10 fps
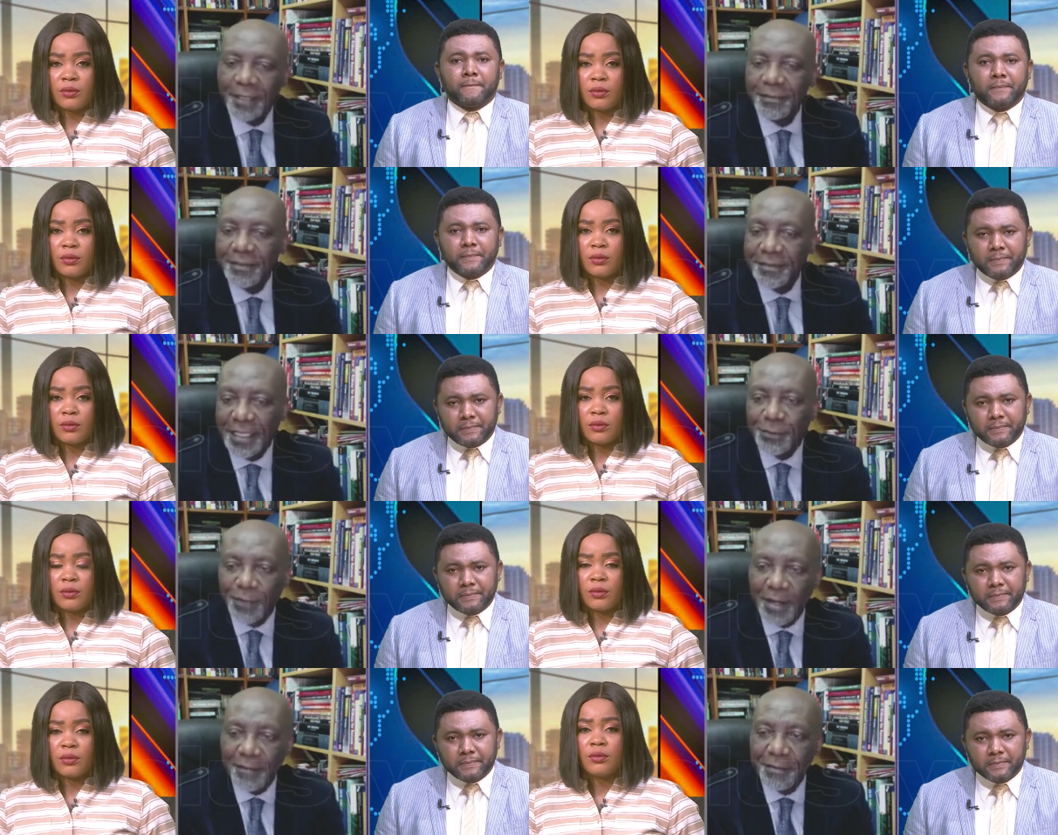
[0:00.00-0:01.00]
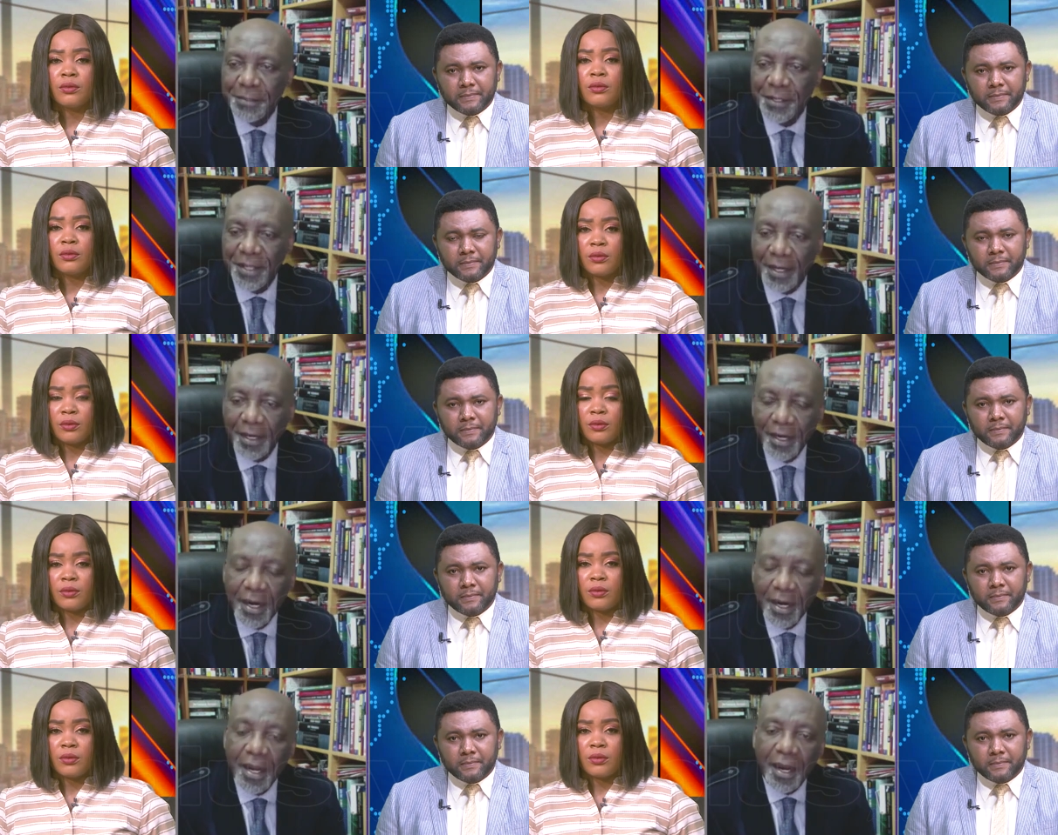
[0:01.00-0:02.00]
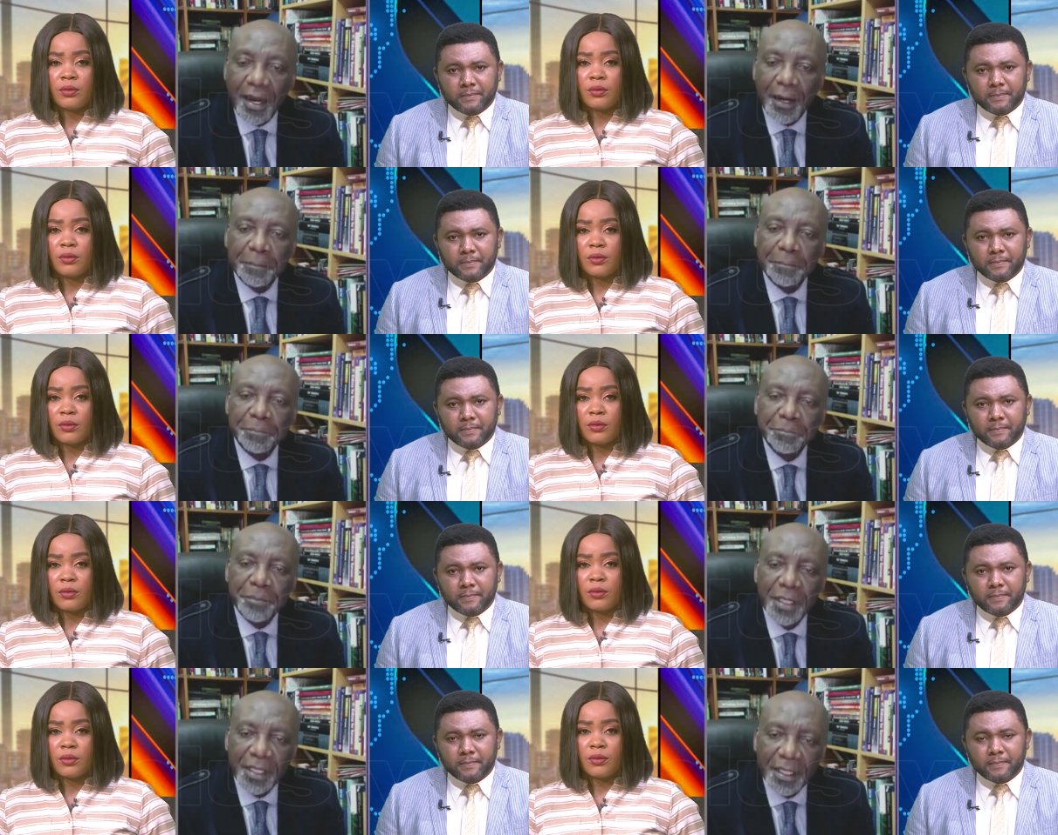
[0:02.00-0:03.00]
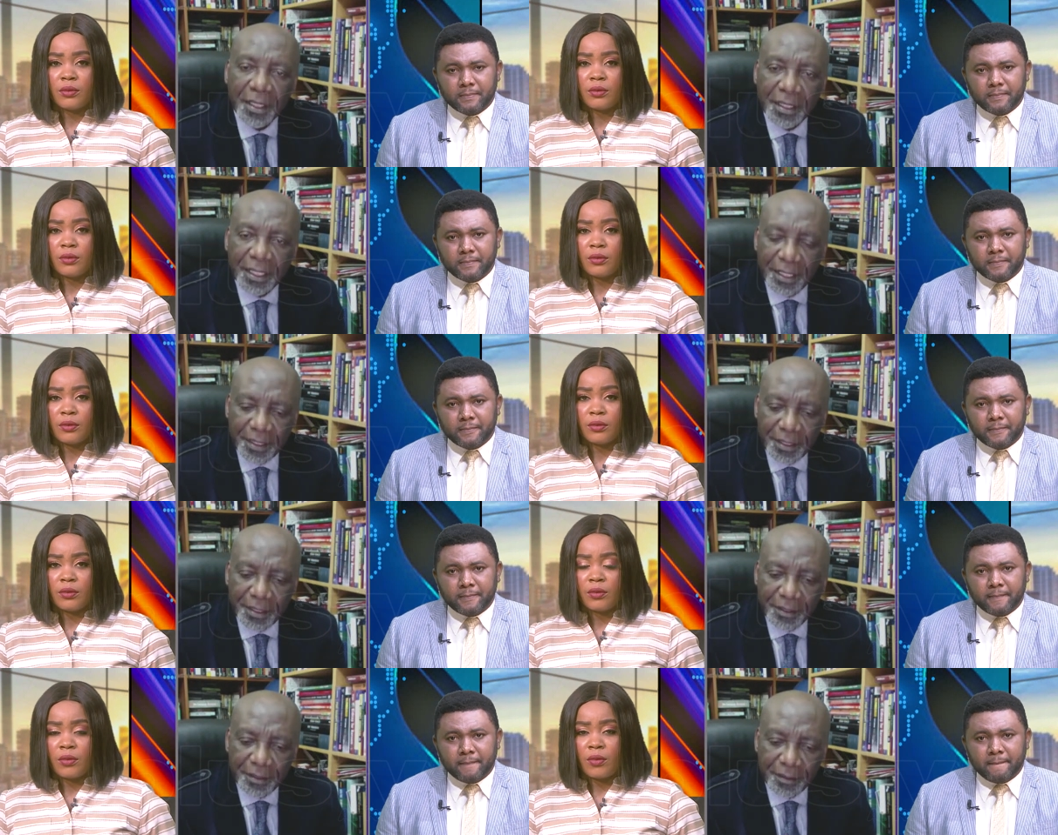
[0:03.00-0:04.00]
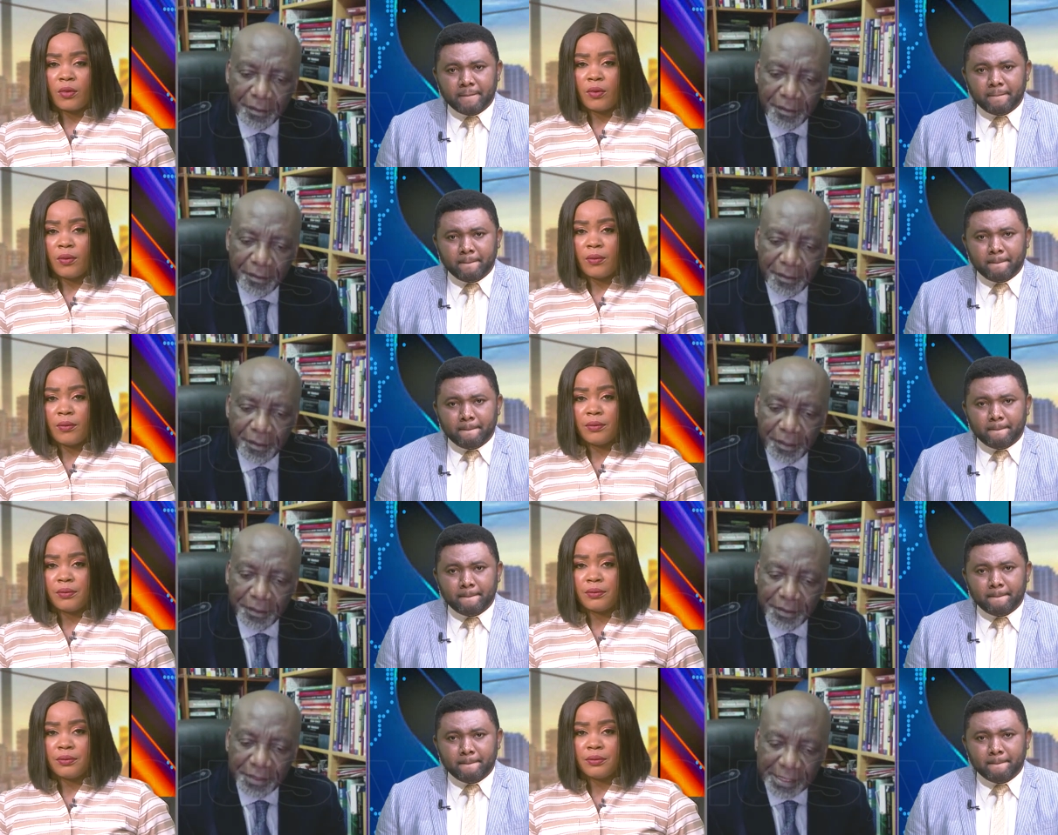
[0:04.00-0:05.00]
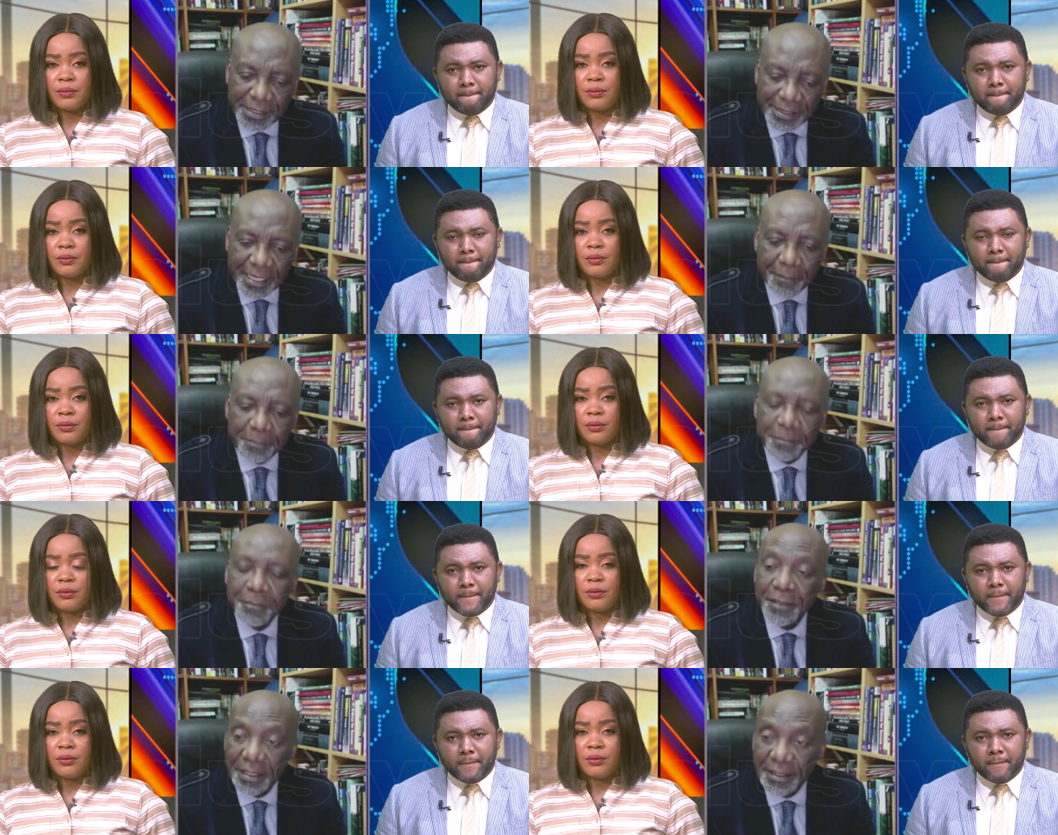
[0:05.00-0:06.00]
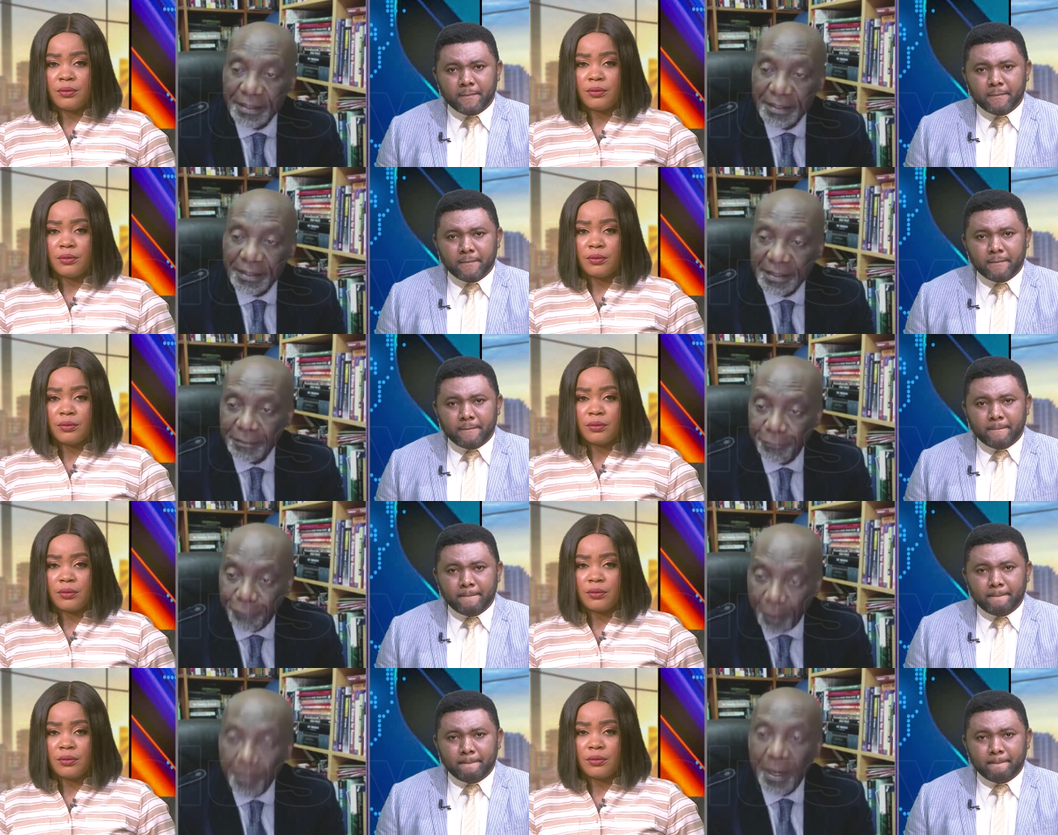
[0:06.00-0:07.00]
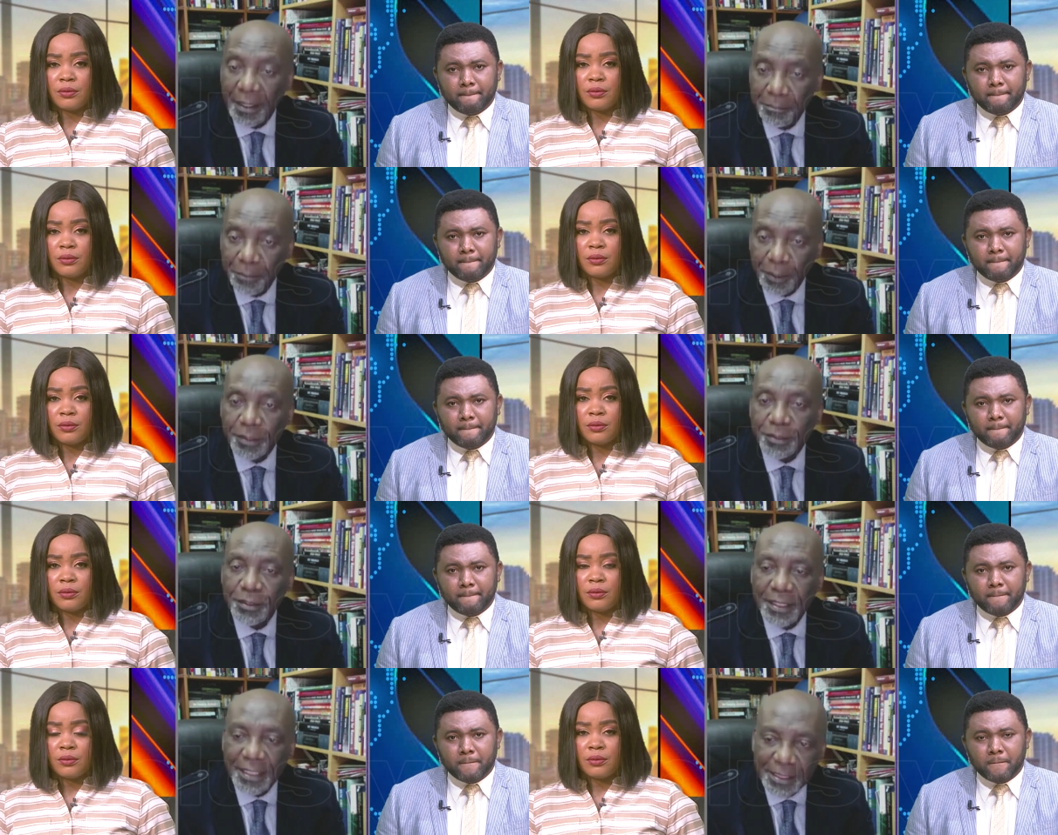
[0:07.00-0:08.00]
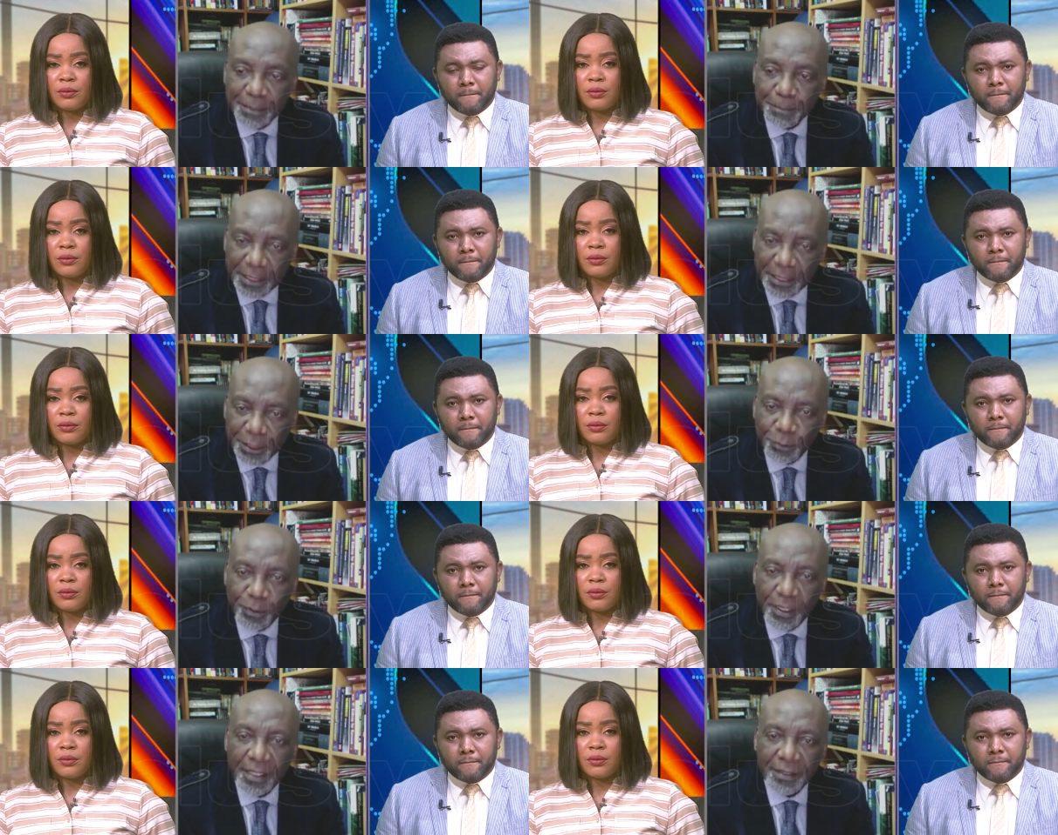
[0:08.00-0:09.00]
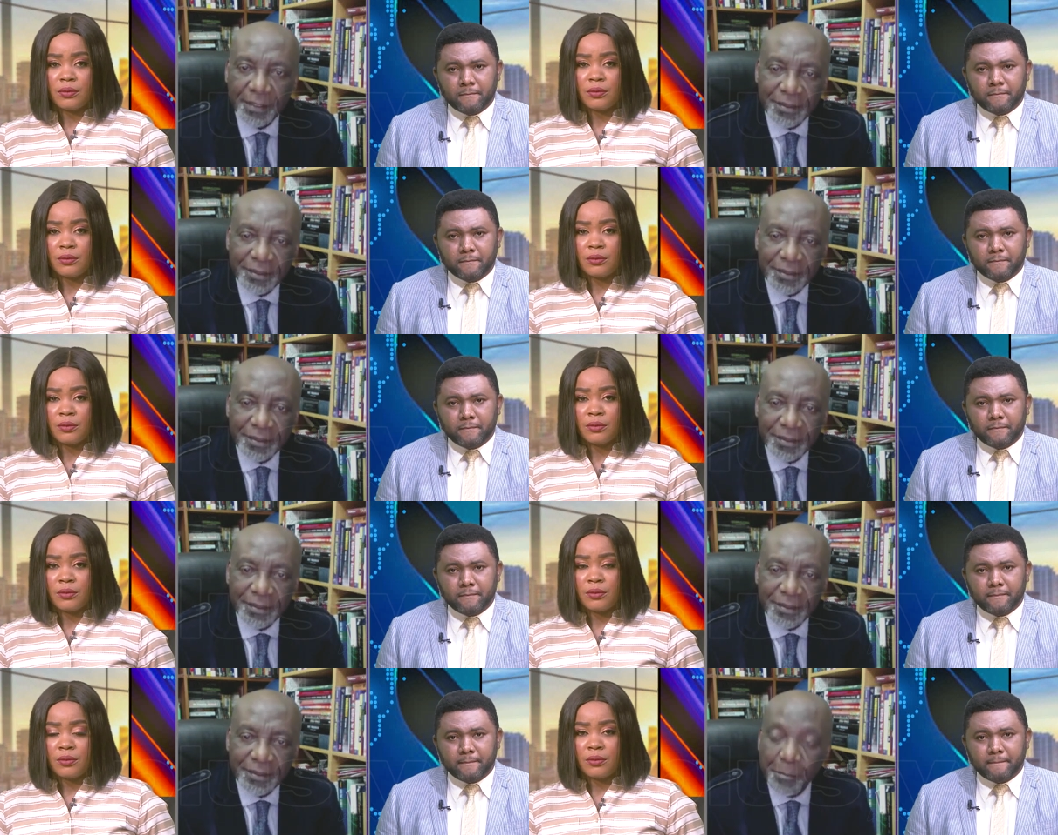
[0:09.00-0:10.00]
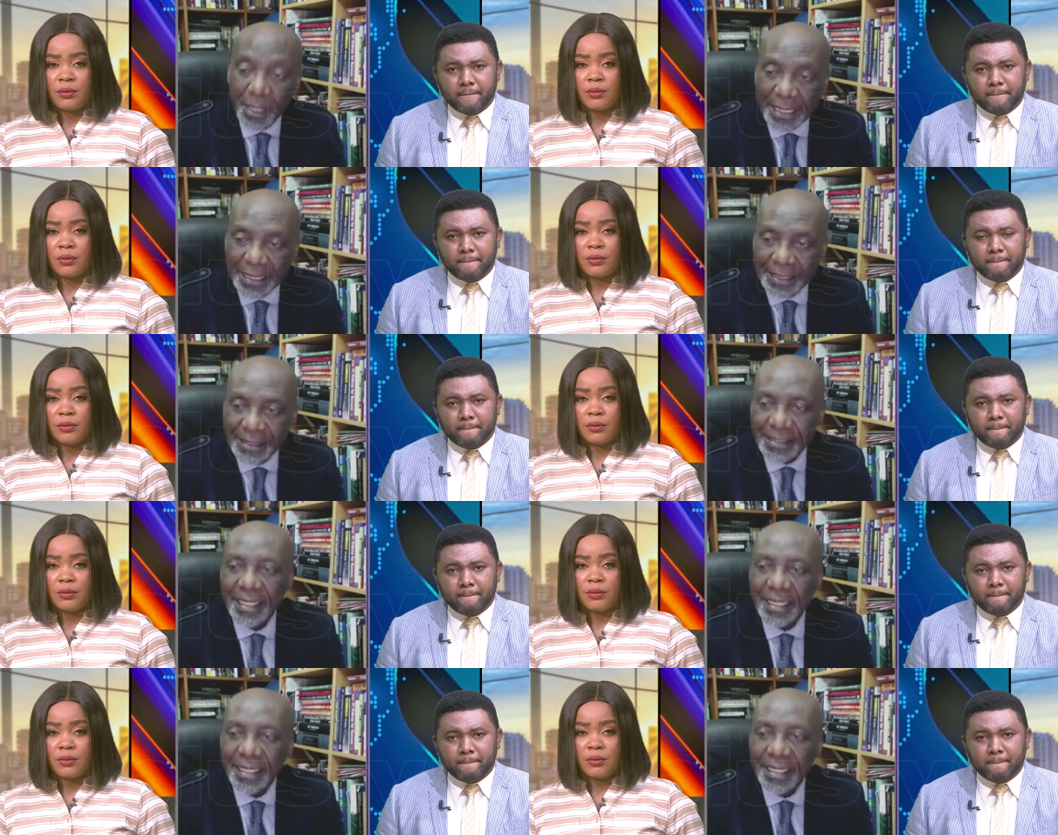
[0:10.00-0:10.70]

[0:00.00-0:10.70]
Speaker 1: Thanks for having me here. Um, the, the system is formal, but this particular set of monies